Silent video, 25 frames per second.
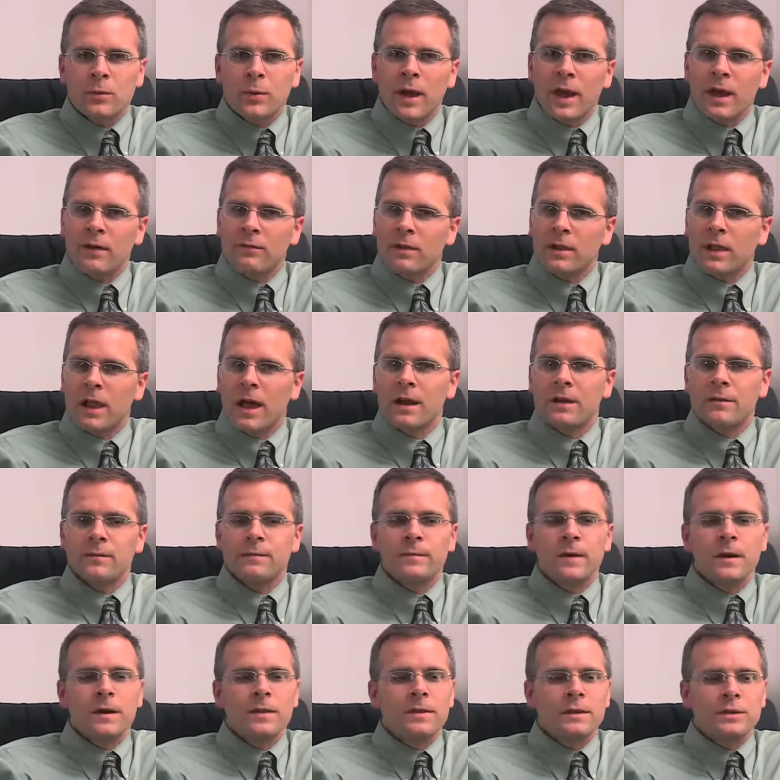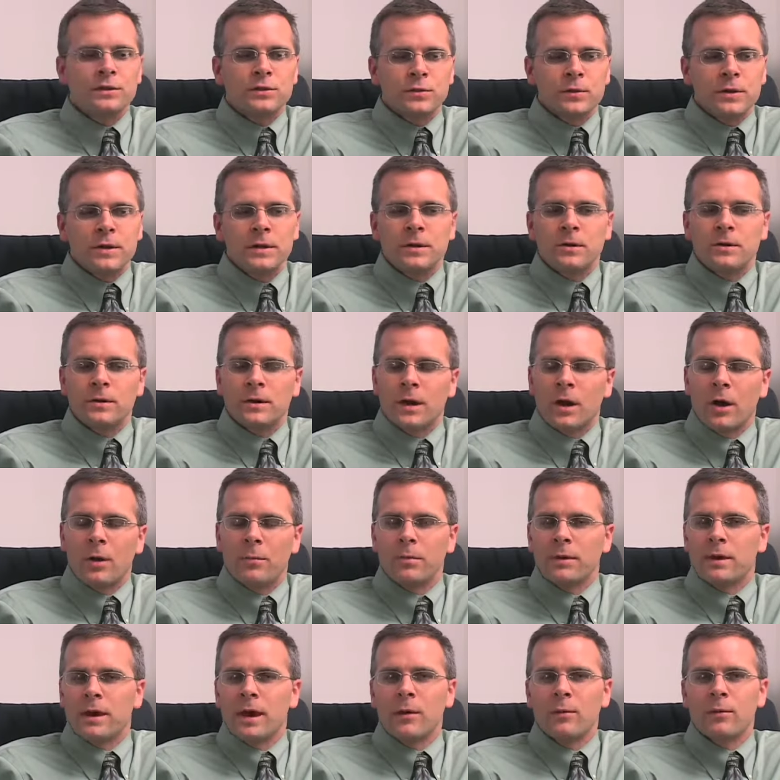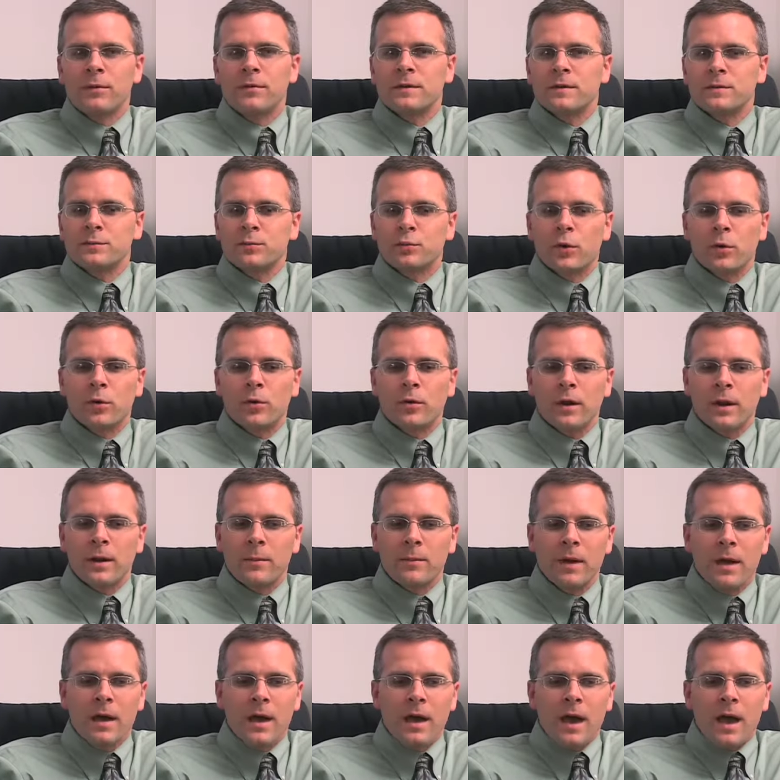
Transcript: We have a lot of fun that you're here and helping out with this program.